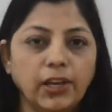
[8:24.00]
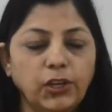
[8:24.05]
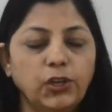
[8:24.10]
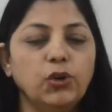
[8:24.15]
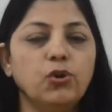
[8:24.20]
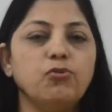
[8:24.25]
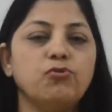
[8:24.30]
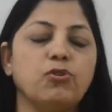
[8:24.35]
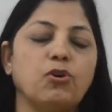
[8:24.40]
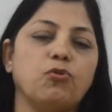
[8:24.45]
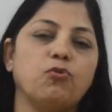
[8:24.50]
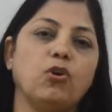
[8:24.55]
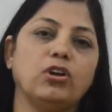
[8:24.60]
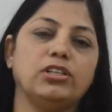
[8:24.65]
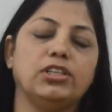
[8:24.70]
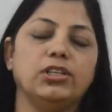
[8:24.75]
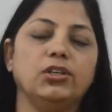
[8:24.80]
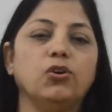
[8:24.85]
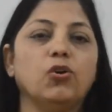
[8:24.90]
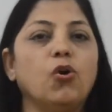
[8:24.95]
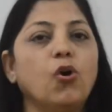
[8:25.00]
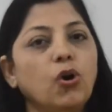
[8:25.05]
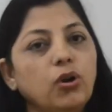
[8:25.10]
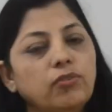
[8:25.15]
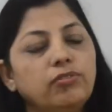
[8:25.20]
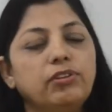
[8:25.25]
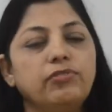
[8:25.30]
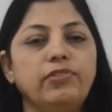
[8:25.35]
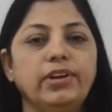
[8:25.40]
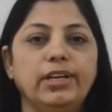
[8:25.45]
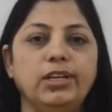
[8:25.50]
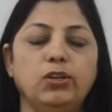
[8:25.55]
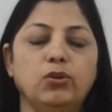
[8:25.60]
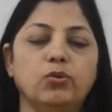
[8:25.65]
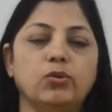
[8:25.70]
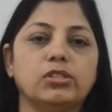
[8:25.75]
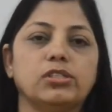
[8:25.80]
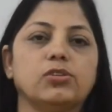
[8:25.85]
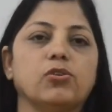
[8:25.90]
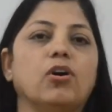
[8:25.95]
Thank you for watching all of the
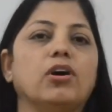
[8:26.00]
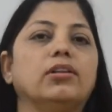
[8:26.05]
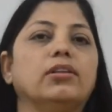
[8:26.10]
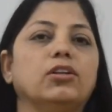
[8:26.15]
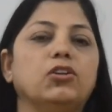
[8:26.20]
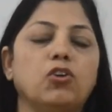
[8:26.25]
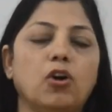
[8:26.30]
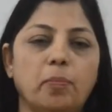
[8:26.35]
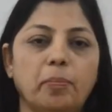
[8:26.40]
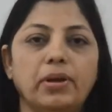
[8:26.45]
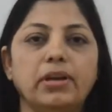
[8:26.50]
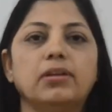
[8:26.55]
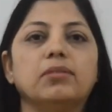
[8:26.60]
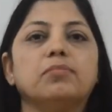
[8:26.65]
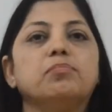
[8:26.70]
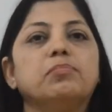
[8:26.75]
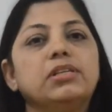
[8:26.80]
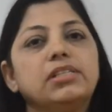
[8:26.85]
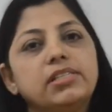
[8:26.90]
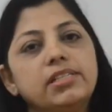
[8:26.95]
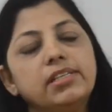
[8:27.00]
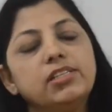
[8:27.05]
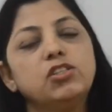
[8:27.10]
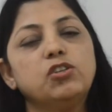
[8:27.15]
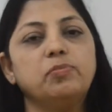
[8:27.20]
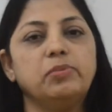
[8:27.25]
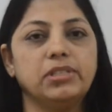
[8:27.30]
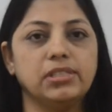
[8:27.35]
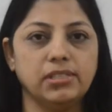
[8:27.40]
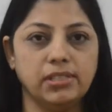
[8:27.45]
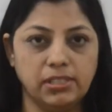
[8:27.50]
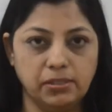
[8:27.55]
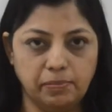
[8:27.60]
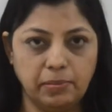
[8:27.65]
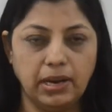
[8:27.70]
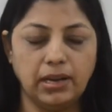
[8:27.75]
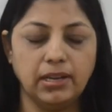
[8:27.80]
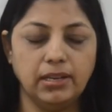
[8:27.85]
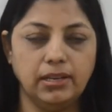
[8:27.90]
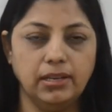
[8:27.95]
videos on the topic business to
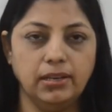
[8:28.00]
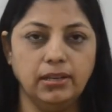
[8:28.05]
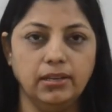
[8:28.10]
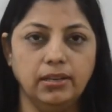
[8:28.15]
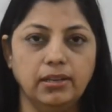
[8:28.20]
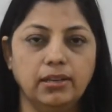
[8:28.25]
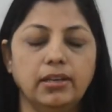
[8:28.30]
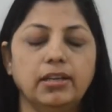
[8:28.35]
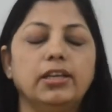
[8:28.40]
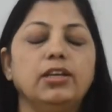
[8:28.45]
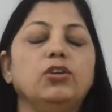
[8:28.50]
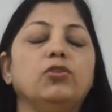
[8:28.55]
business marketing.